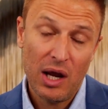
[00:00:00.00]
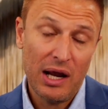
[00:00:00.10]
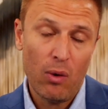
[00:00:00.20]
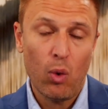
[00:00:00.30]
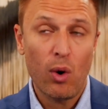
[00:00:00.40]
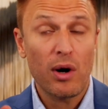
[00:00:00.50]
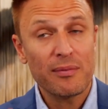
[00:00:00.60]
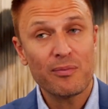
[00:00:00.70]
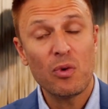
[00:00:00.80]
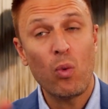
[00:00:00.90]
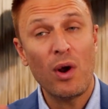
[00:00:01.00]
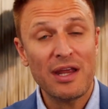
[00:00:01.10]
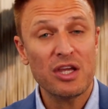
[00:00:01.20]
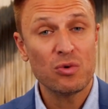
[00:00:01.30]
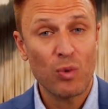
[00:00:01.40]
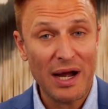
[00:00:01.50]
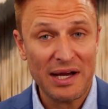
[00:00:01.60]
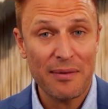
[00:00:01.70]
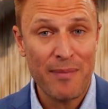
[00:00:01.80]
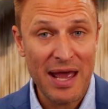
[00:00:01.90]
or the one that you'd
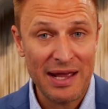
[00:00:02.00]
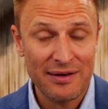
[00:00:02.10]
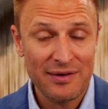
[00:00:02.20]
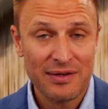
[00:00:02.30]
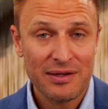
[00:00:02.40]
recommend